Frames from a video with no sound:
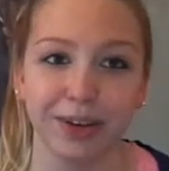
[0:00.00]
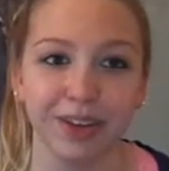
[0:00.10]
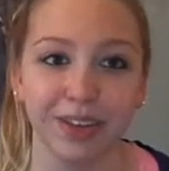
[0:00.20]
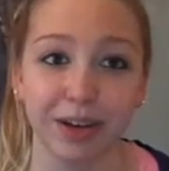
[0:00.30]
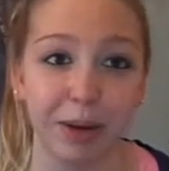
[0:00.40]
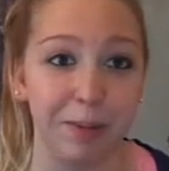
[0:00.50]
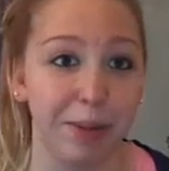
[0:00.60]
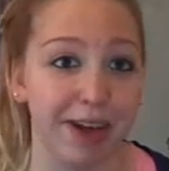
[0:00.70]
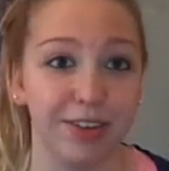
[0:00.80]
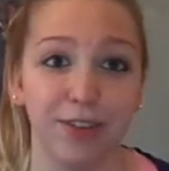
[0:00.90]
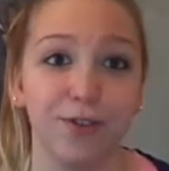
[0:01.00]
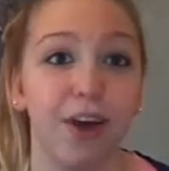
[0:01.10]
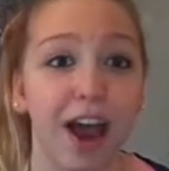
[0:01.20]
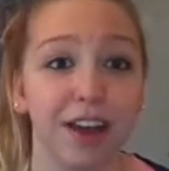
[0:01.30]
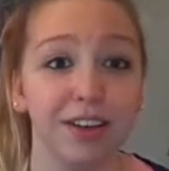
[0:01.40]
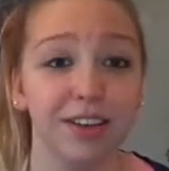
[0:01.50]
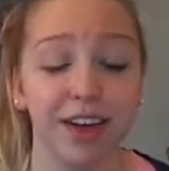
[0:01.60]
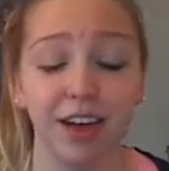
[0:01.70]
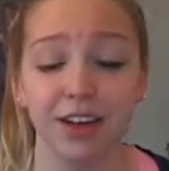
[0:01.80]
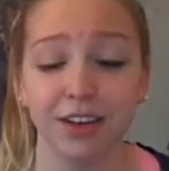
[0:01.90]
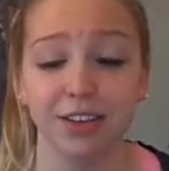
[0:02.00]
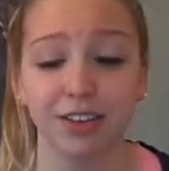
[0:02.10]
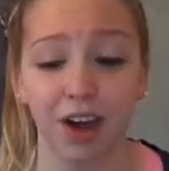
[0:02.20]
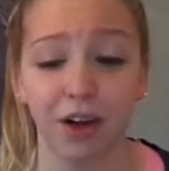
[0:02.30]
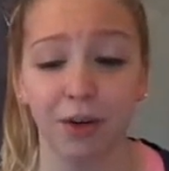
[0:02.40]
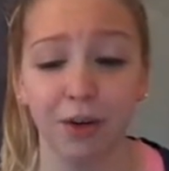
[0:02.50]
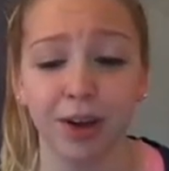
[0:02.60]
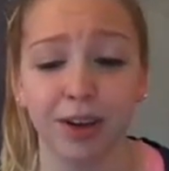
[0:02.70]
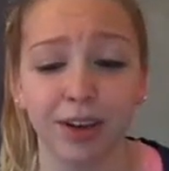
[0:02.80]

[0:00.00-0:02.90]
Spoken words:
is like my best friend. So